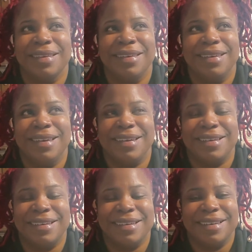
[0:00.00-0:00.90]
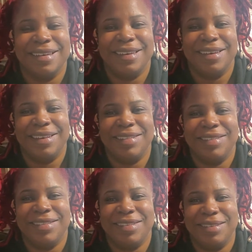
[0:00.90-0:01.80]
Yeah, it
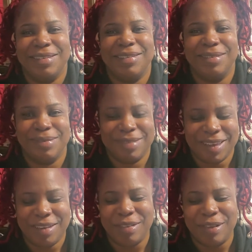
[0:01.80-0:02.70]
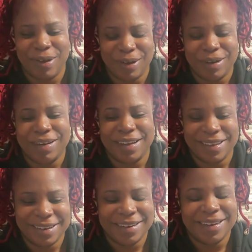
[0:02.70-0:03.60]
takes longer
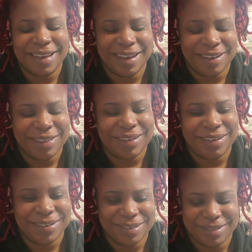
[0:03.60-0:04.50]
than I thought.